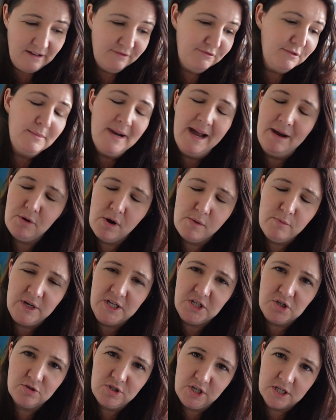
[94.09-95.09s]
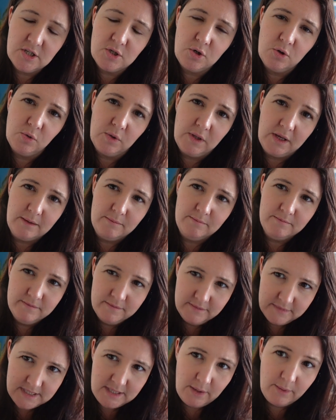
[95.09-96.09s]
From now on, we shall just call them
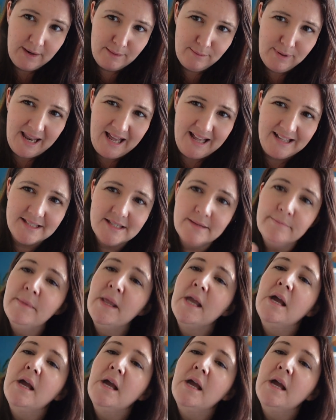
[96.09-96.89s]
sewing plans.